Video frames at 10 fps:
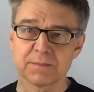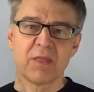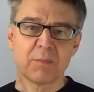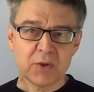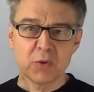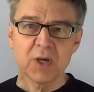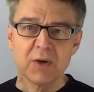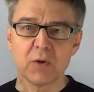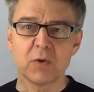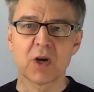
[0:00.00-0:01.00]
The blue
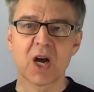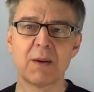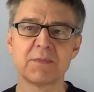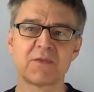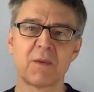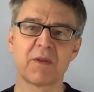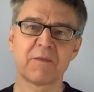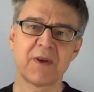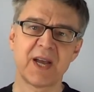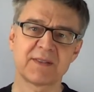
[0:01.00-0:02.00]
glow comes from the
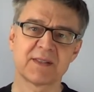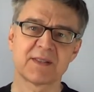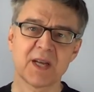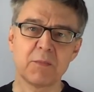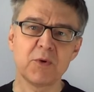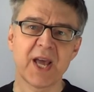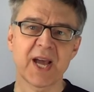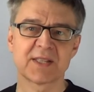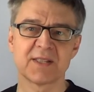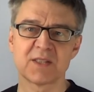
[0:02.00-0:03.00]
fact that some
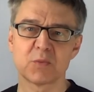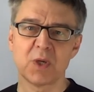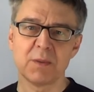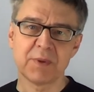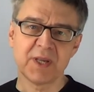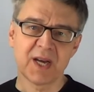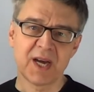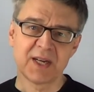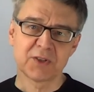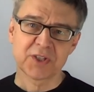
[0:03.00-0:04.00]
reactants will be
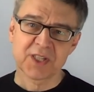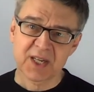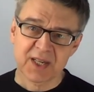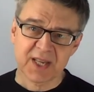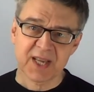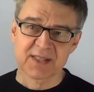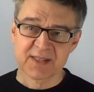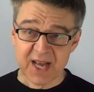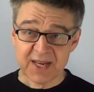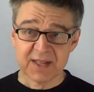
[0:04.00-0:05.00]
energetically
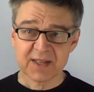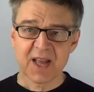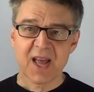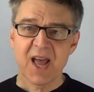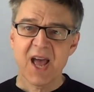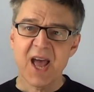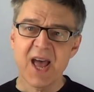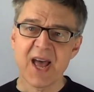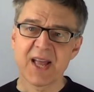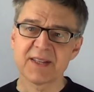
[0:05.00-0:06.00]
excited
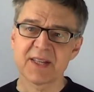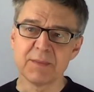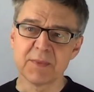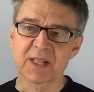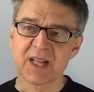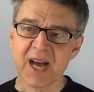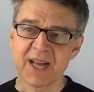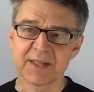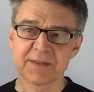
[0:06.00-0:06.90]
and emit light.